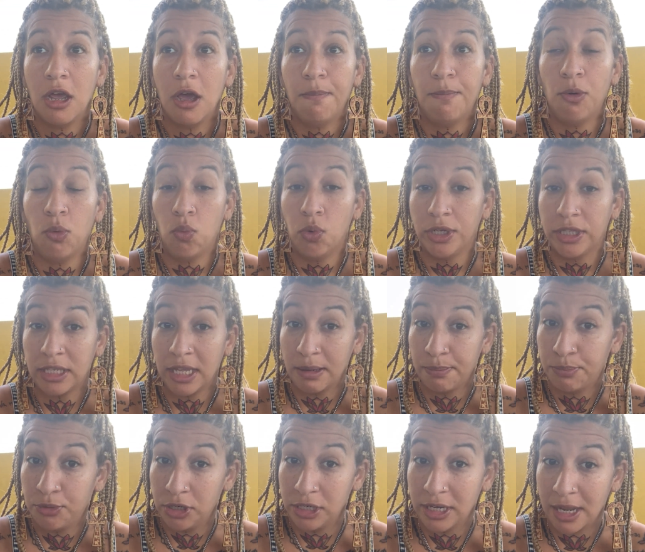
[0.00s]
but what they
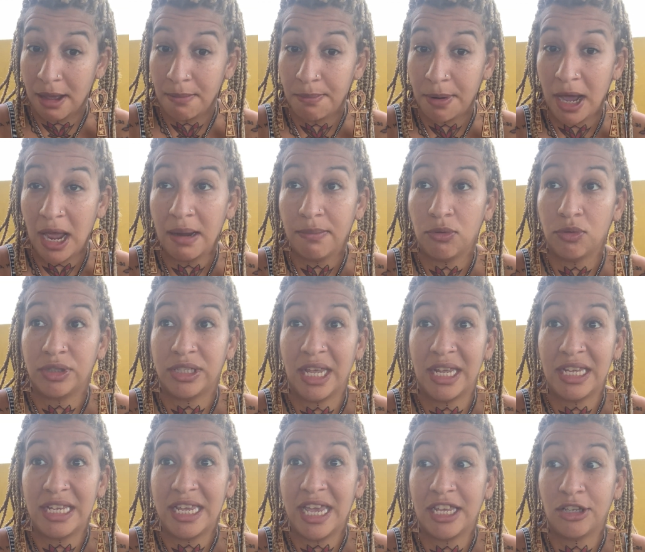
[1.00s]
put in that Bible is that
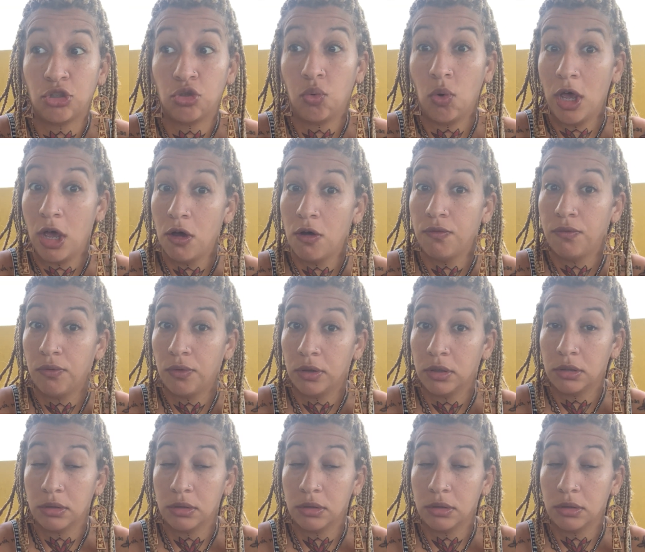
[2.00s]
he had 12